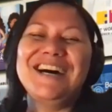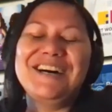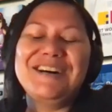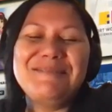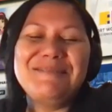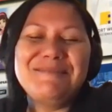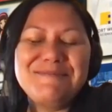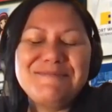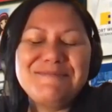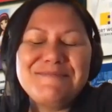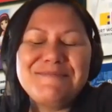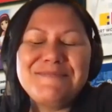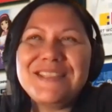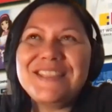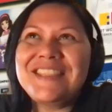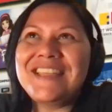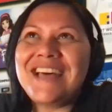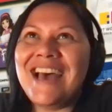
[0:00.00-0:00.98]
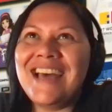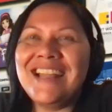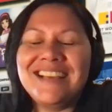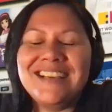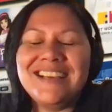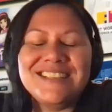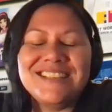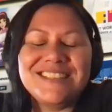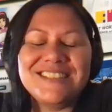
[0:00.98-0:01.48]
um, but that
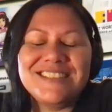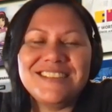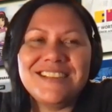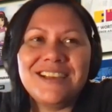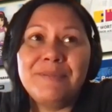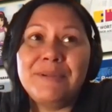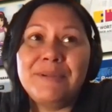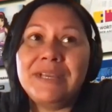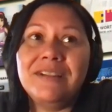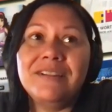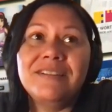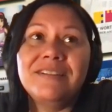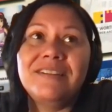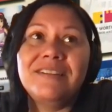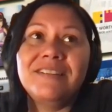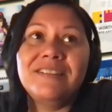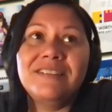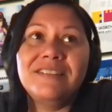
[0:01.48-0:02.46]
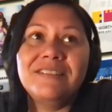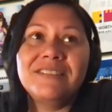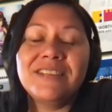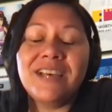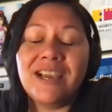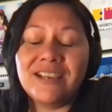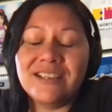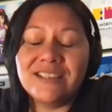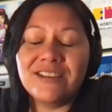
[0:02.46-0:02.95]
is, I mean,
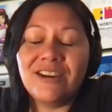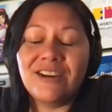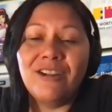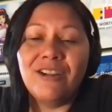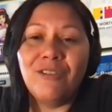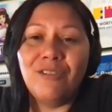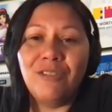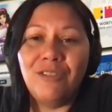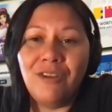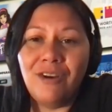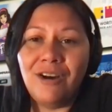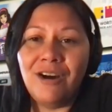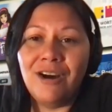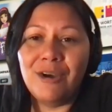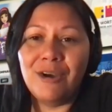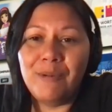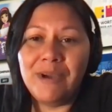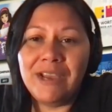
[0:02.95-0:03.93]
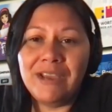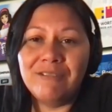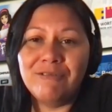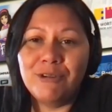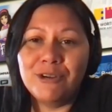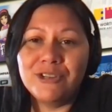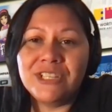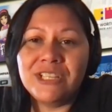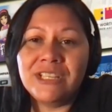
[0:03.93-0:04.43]
tech has gone a long way in
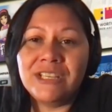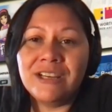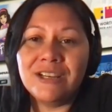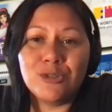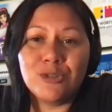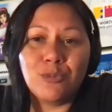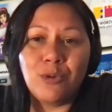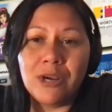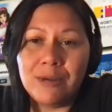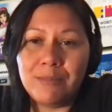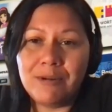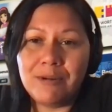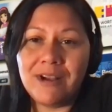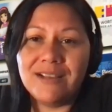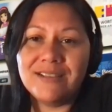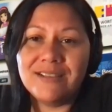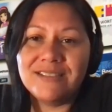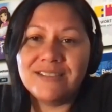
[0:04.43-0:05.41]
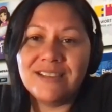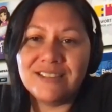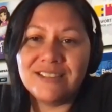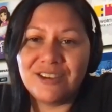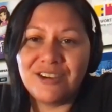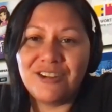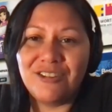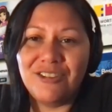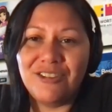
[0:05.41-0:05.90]
14 years. WordPress has
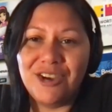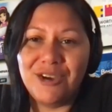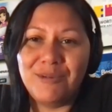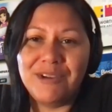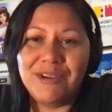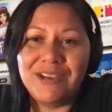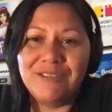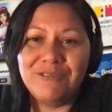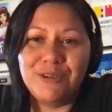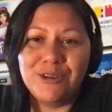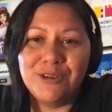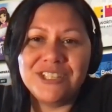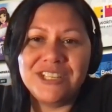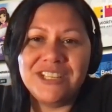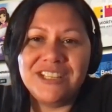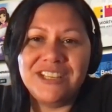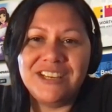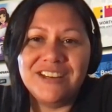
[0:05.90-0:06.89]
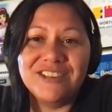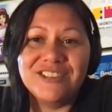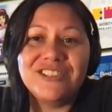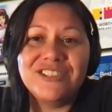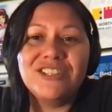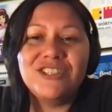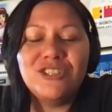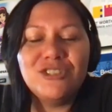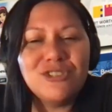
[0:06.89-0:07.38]
gone a long way in 14 years.
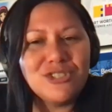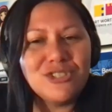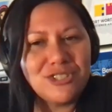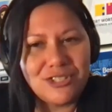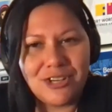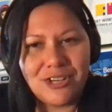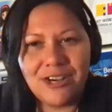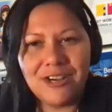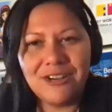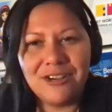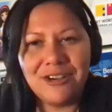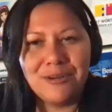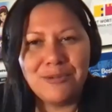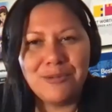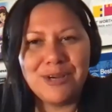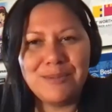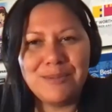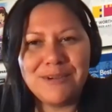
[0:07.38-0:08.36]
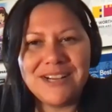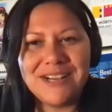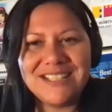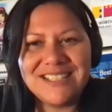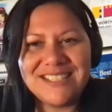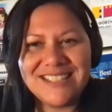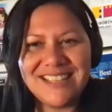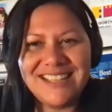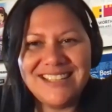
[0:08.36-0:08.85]
Did you start on
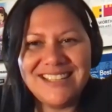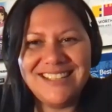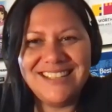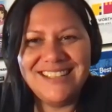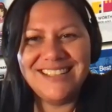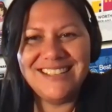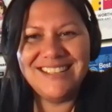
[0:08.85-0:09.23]
WordPress then?